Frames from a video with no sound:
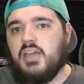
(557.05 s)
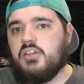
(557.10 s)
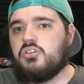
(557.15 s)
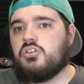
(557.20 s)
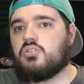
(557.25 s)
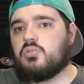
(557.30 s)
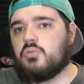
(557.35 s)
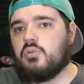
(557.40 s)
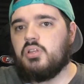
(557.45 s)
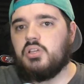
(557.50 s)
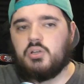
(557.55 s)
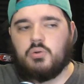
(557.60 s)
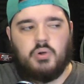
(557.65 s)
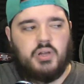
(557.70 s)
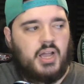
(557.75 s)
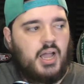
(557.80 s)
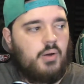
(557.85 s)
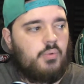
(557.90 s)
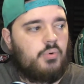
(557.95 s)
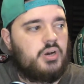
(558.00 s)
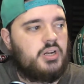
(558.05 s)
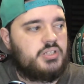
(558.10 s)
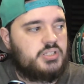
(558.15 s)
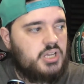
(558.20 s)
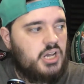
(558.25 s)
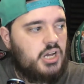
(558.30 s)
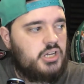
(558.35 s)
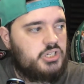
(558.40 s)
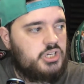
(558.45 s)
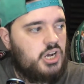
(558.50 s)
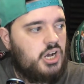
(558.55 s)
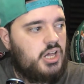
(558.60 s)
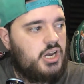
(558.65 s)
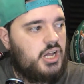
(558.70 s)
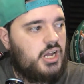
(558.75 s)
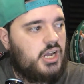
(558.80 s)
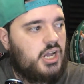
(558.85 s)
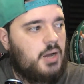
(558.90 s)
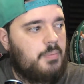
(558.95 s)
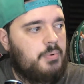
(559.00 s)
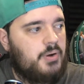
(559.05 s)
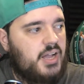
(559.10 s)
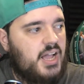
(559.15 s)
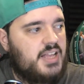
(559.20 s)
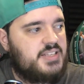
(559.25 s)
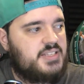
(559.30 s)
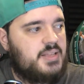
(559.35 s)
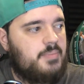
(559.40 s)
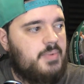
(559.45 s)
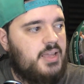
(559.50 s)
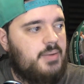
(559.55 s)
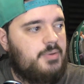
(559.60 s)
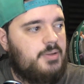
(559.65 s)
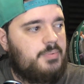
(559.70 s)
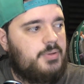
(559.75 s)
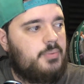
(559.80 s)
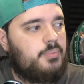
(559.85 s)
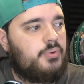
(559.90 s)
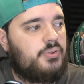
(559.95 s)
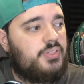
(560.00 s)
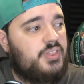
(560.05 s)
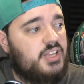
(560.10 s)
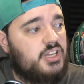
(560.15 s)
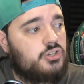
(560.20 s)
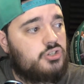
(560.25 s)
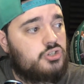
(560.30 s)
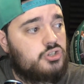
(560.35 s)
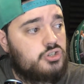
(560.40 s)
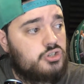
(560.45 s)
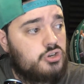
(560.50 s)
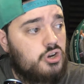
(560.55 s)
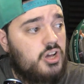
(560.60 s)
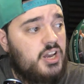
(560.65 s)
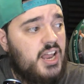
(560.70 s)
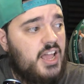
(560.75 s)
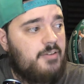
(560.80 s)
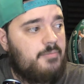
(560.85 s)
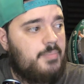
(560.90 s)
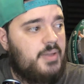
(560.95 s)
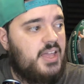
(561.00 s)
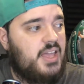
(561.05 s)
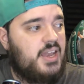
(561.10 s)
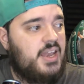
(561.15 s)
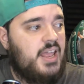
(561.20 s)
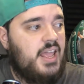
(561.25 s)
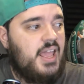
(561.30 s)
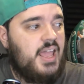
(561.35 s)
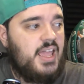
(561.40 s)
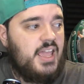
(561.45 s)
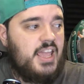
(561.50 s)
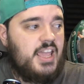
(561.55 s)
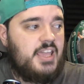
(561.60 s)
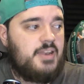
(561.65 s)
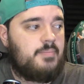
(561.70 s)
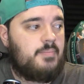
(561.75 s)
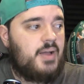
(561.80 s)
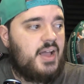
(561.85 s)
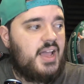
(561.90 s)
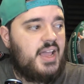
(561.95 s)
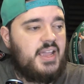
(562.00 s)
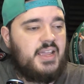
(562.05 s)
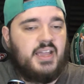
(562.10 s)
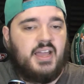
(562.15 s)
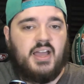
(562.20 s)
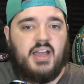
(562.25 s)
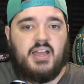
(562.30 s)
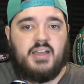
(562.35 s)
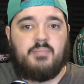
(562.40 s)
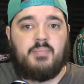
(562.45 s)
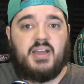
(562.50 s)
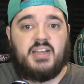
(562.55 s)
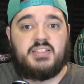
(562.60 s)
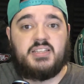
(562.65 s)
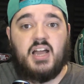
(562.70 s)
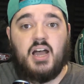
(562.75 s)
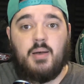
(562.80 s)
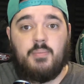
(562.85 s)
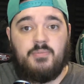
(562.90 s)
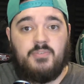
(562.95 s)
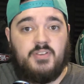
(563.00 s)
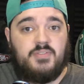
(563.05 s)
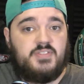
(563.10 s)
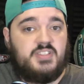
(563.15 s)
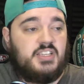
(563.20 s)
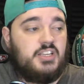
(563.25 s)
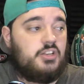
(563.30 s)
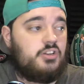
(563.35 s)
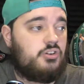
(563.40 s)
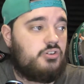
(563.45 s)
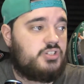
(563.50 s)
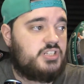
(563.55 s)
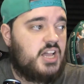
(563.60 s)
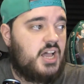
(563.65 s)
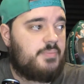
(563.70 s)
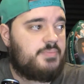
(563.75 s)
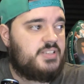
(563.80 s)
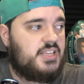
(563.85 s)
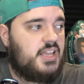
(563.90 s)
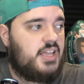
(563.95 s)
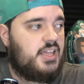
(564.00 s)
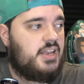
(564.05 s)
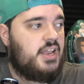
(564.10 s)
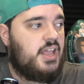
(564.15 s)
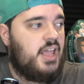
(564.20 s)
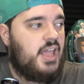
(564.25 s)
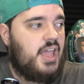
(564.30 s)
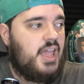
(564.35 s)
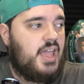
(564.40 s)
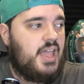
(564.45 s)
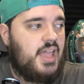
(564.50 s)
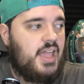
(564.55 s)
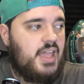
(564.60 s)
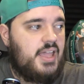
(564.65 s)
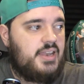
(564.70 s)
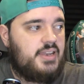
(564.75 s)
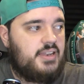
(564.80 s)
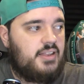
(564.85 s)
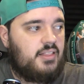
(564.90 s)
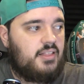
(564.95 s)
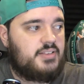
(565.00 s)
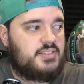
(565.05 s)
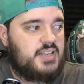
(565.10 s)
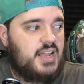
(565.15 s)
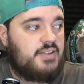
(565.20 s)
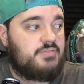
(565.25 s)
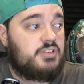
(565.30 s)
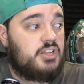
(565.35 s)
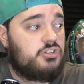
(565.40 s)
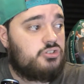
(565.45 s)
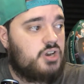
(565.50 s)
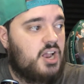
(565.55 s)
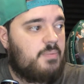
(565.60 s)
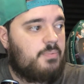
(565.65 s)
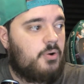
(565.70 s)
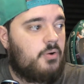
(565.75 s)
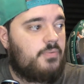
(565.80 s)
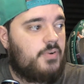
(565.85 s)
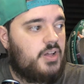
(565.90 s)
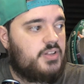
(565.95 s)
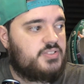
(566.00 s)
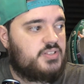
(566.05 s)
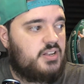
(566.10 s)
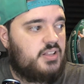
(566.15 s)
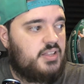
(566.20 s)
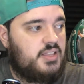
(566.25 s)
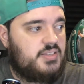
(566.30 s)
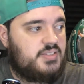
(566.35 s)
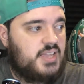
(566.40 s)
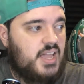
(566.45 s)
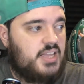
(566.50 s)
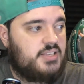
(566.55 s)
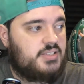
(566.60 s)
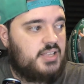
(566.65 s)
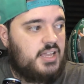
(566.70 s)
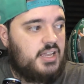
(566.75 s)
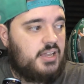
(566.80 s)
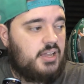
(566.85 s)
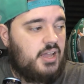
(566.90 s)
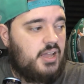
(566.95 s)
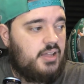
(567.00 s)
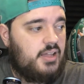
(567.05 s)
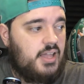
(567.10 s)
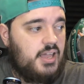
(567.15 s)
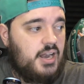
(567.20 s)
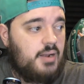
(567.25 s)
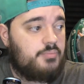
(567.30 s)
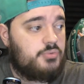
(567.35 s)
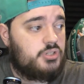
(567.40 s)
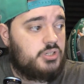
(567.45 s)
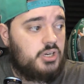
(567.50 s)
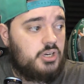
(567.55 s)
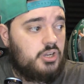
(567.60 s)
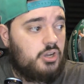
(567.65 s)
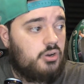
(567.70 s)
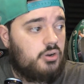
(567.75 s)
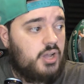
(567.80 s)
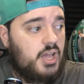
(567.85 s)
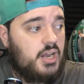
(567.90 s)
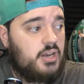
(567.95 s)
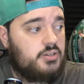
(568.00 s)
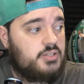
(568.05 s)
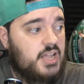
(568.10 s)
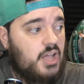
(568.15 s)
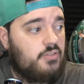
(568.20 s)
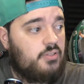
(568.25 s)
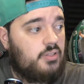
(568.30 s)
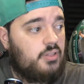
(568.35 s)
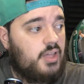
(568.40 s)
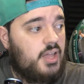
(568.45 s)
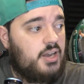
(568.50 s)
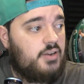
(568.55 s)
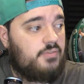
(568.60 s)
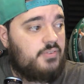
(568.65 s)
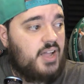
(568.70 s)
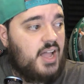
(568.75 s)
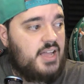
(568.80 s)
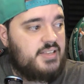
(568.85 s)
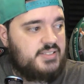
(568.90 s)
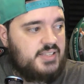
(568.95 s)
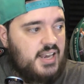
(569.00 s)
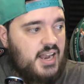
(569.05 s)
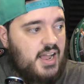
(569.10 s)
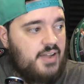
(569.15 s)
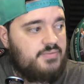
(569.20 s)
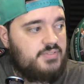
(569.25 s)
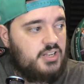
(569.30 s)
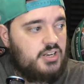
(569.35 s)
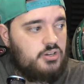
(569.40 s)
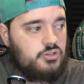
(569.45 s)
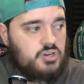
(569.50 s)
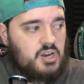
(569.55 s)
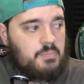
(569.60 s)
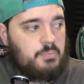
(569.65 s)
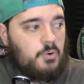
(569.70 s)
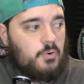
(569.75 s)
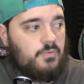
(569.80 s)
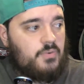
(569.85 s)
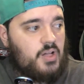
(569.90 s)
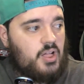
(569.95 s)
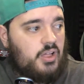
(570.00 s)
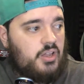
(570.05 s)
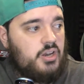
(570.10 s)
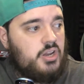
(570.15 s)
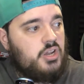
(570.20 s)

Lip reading: And just really quick, I want to touch on a couple guys that maybe people think should have been in my top 15 or top 10. And listen, I've done draft profiles on all these guys, and I'm just going to go kind of down the line of guys that I've done a draft profile on.